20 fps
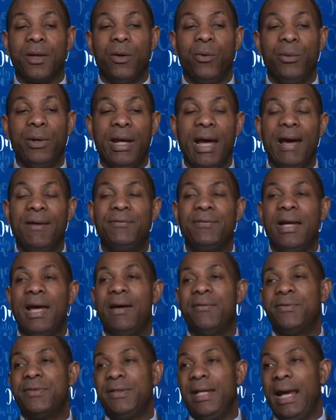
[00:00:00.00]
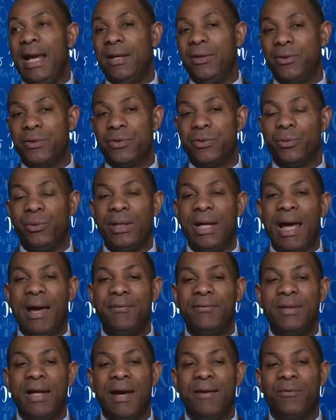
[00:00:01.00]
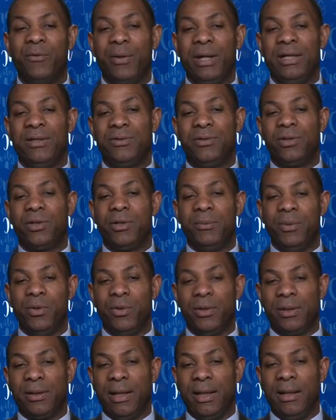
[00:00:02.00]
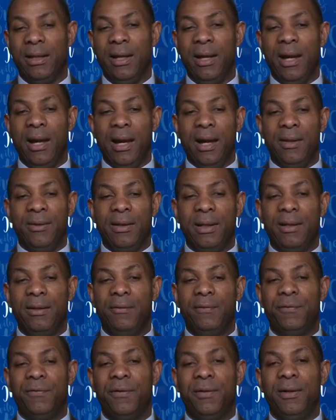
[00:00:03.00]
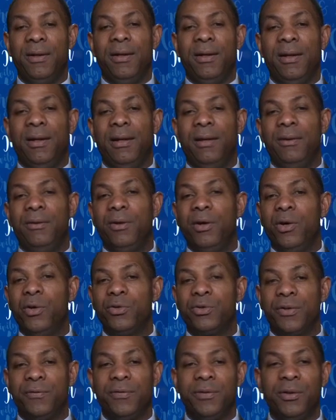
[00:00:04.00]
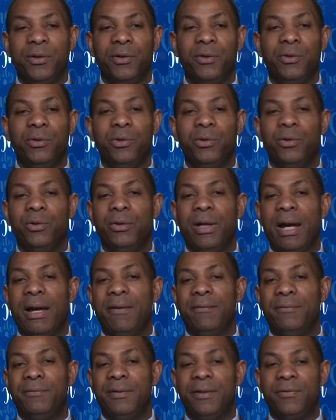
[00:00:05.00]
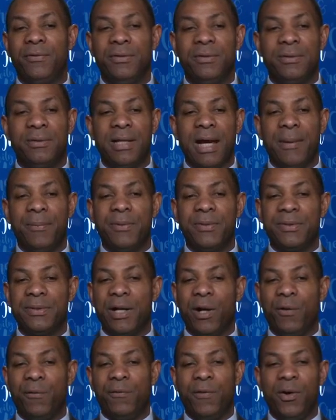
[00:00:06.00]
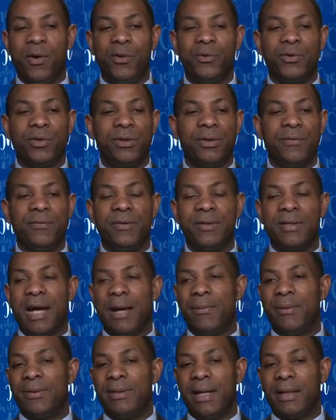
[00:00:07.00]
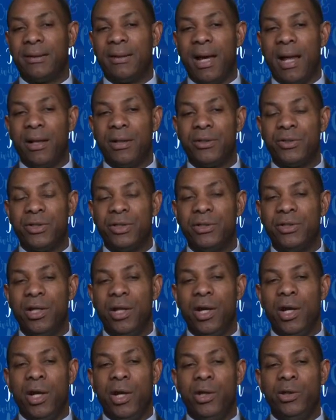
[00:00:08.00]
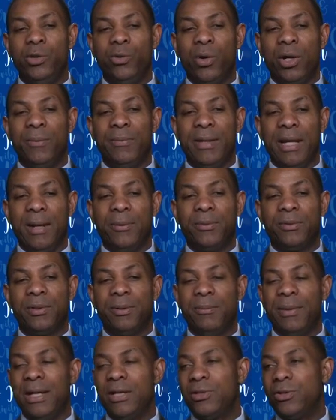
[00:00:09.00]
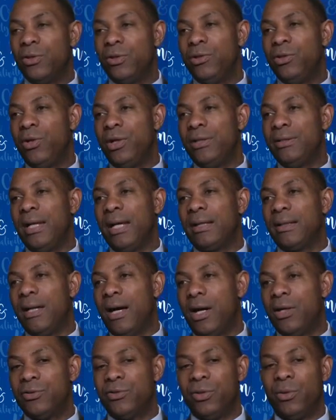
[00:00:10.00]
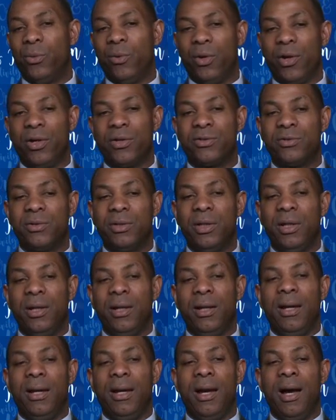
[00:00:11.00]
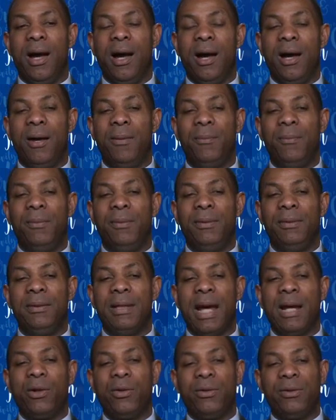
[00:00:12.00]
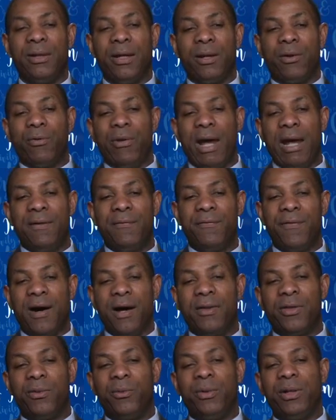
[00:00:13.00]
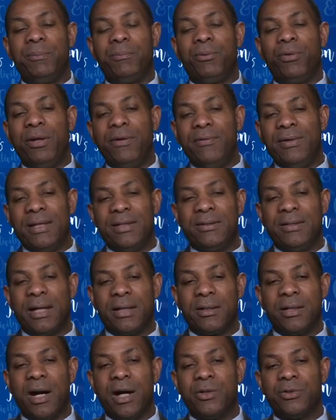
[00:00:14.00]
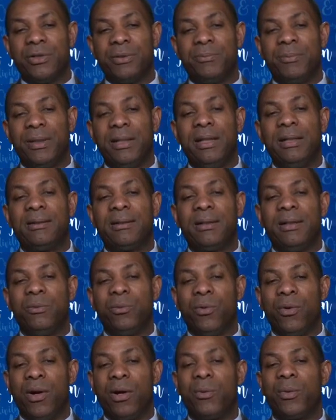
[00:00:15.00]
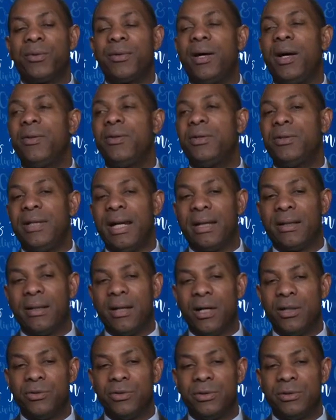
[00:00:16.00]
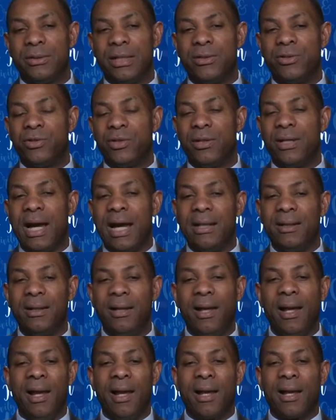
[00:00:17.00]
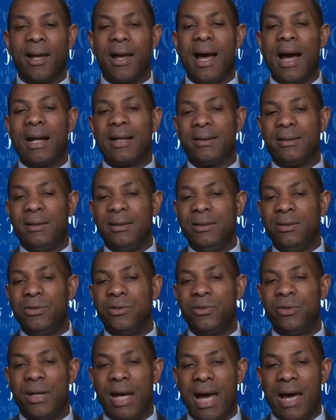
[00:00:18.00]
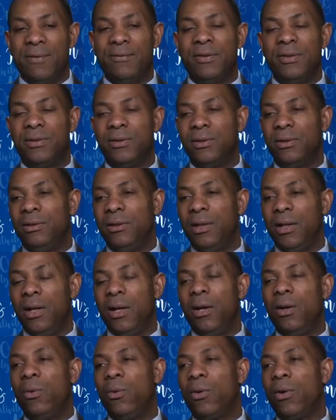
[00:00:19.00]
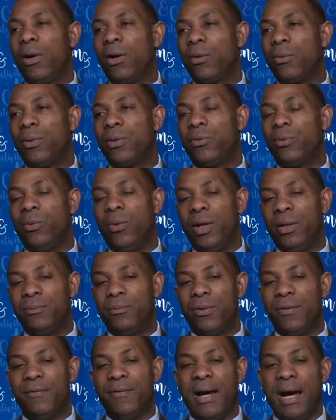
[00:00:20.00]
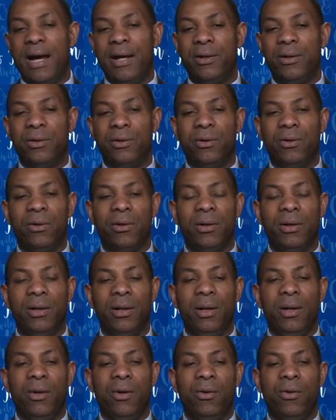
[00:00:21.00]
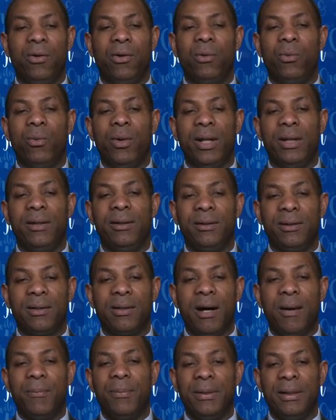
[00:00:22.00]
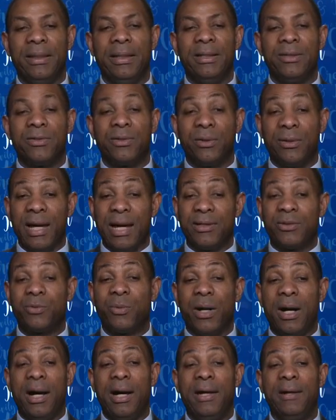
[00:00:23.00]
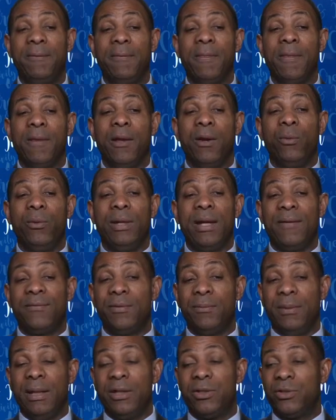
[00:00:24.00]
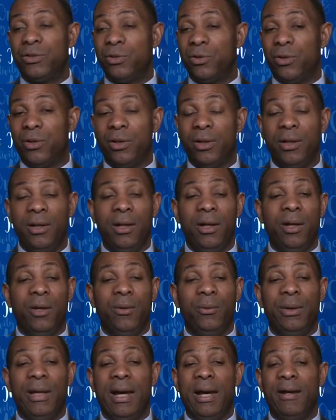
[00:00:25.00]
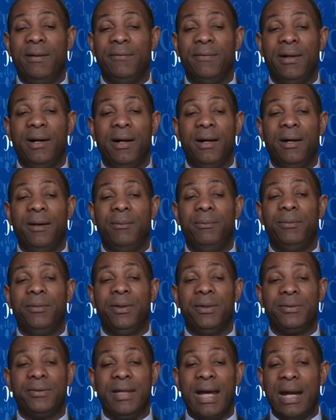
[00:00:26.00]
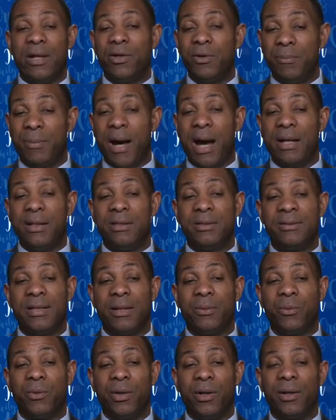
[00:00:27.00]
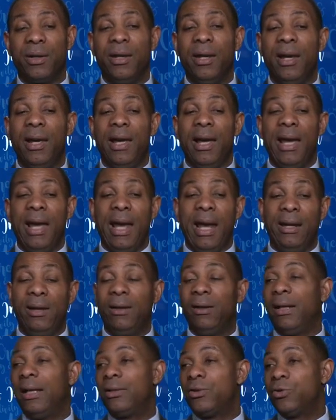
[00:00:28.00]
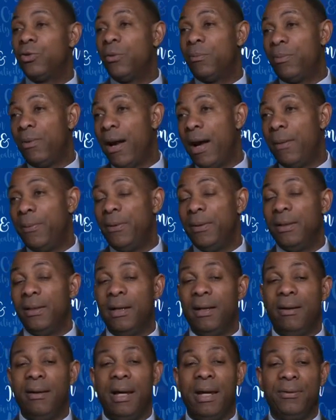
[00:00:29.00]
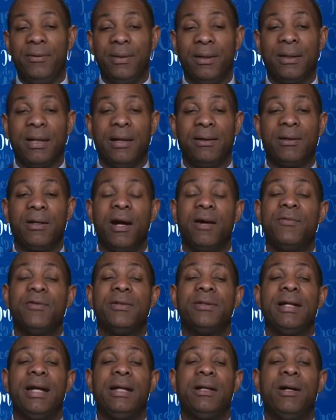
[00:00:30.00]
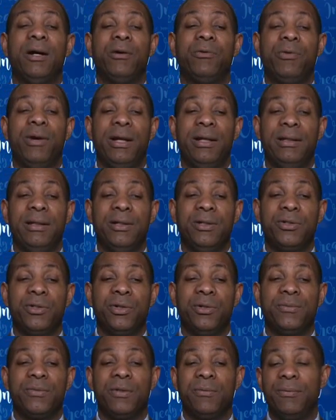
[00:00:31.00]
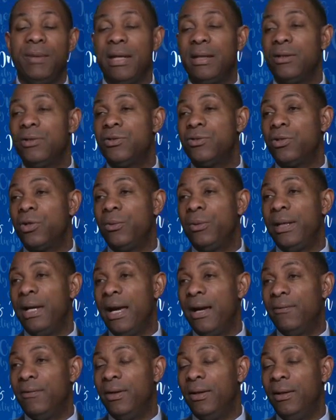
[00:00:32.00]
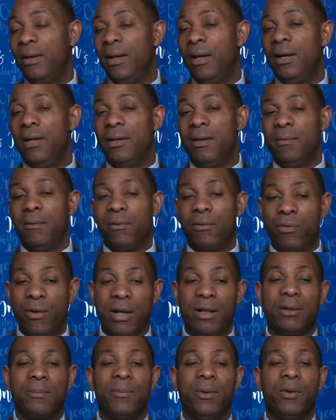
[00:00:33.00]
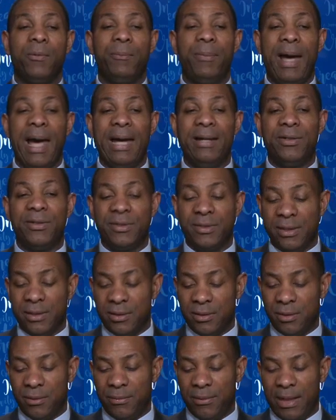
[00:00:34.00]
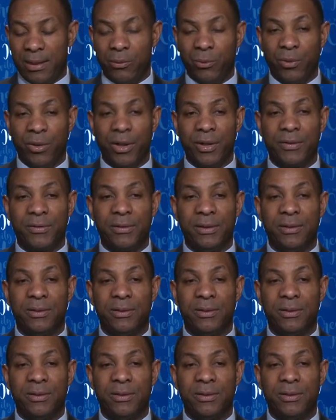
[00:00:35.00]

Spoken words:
We have to have standards. We have to have ways to communicate. That if those of you who have different type of cell phones or different type of technologies, you want to be able to make sure your technology works. Not only their grandfather with previous technology, but it can work with other technologies, that you're not locked into having to work with one provider or one company. And so that's why we have to make sure we have the standard bodies that work, and intellectual property. I think I covered that already in terms of making sure we have a credible patent system that works.